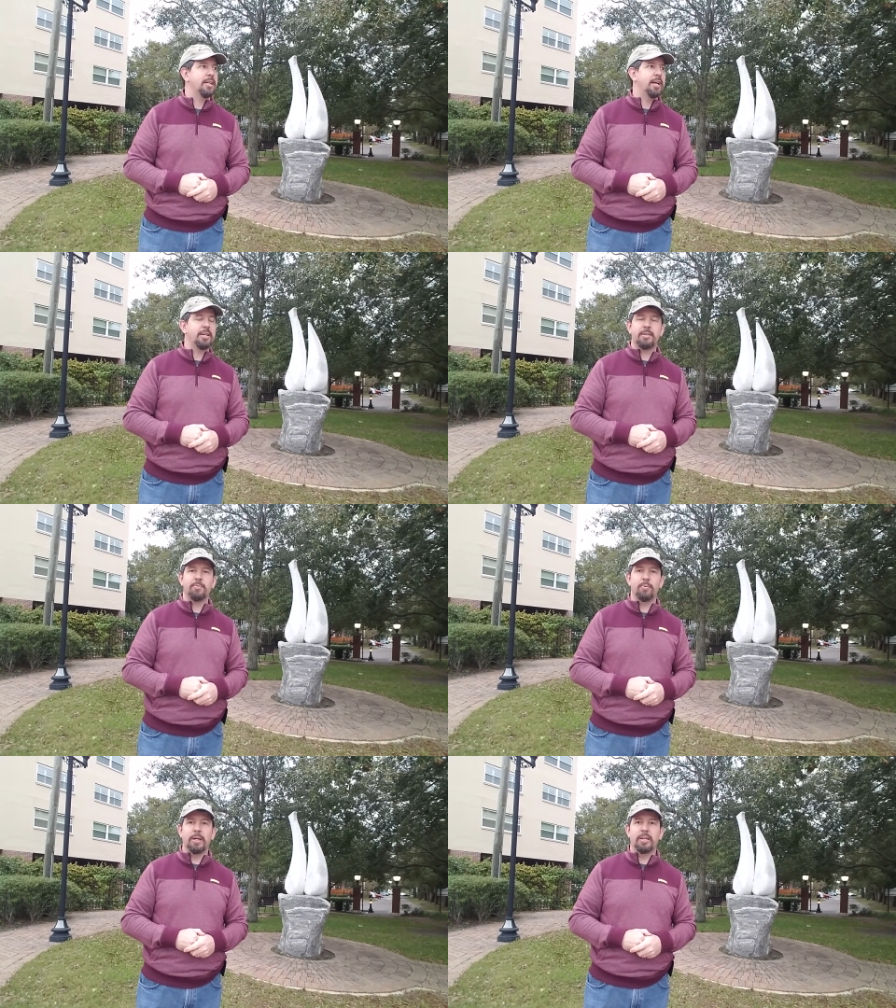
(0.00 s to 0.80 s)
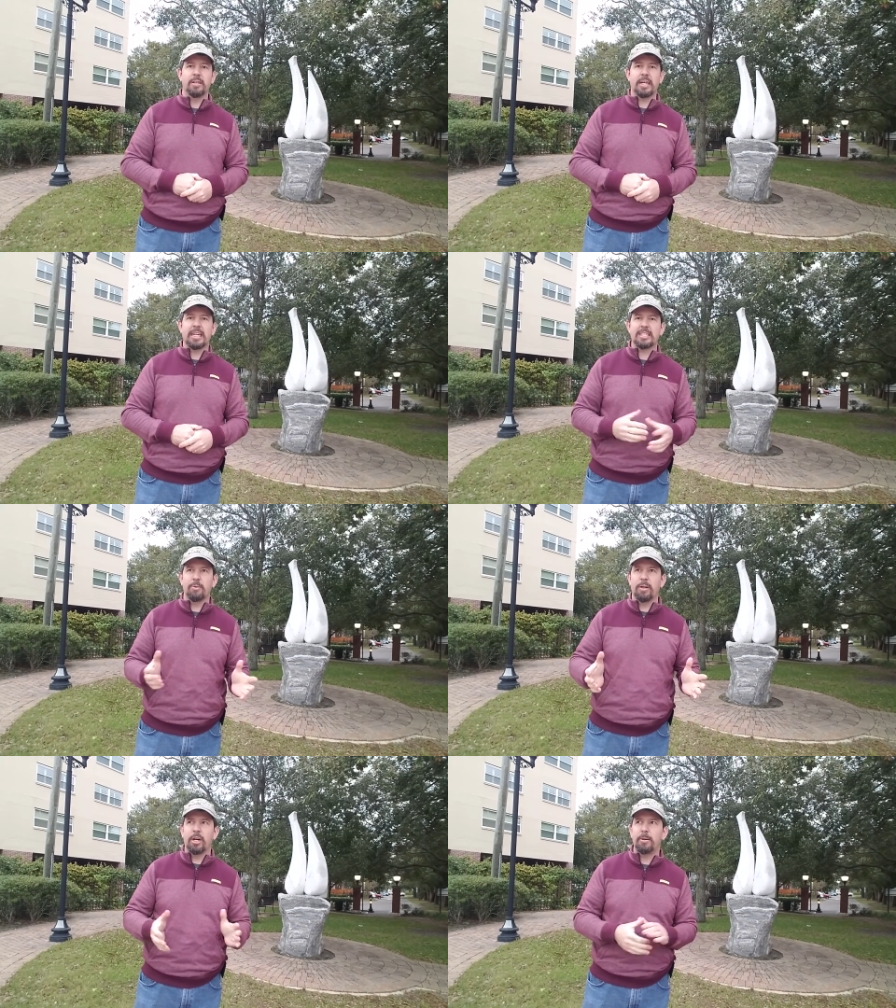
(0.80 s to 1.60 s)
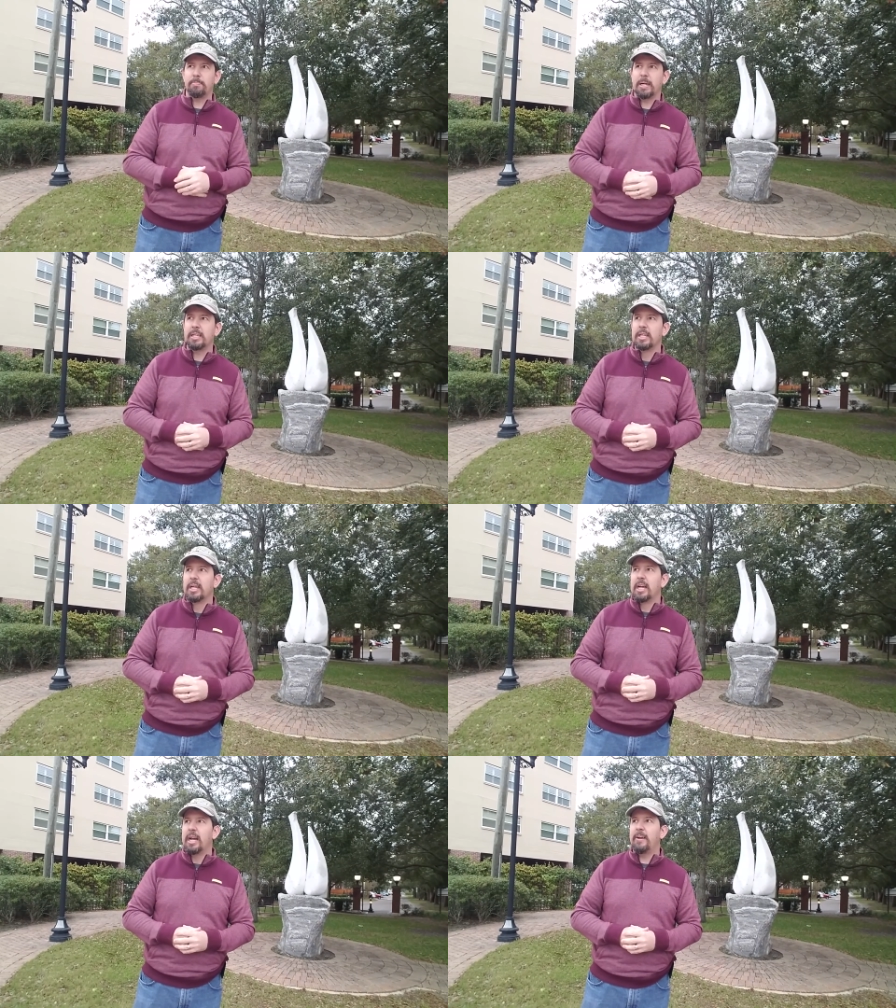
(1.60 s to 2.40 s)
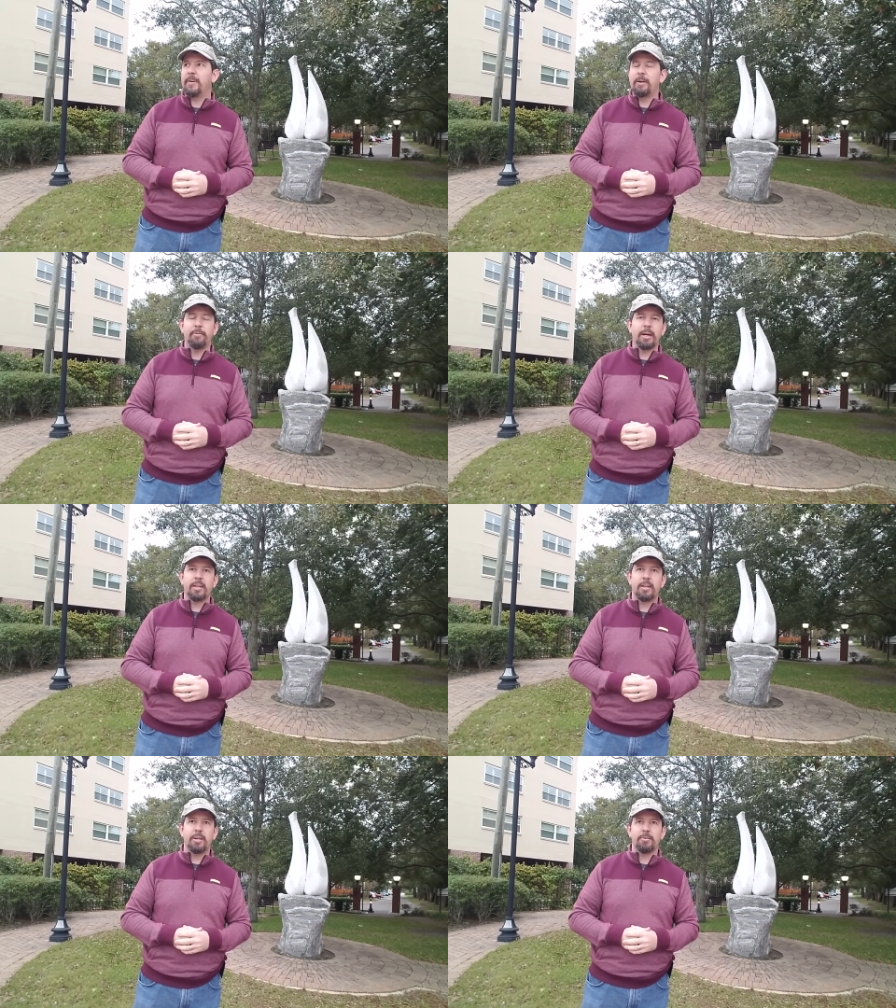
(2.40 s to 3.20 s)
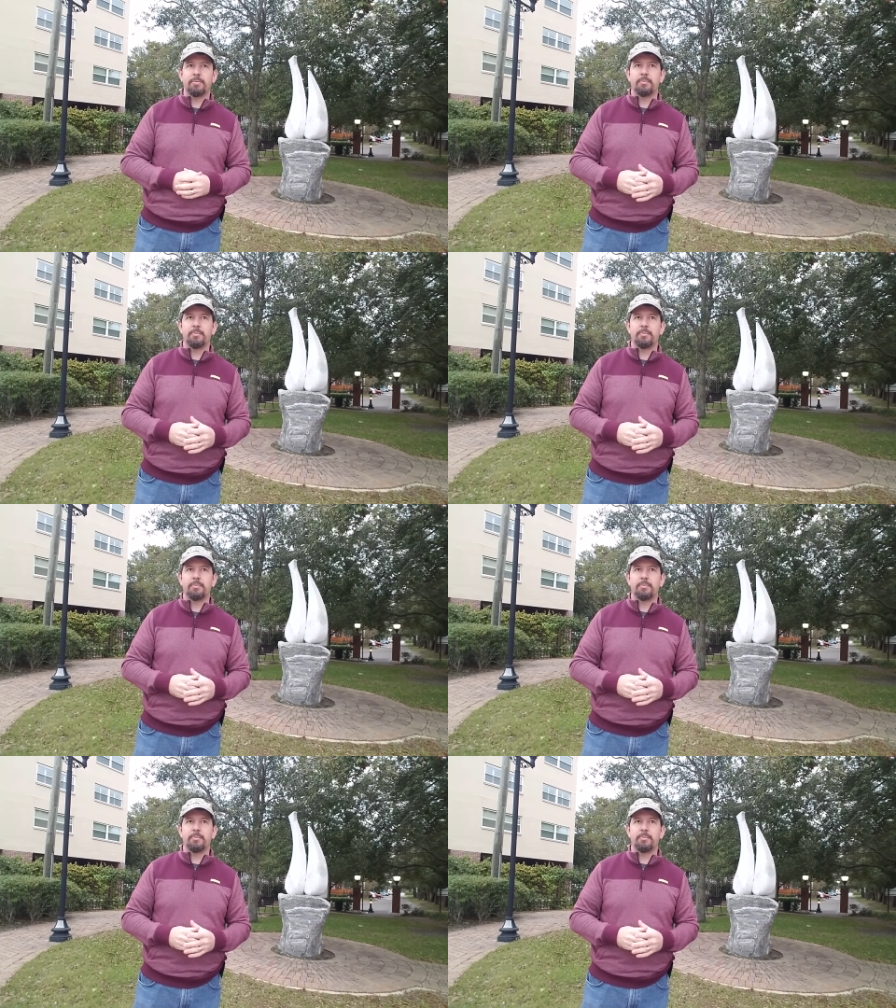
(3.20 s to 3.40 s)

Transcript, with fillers: I would, I guess it wouldn't hurt. But if I rec you,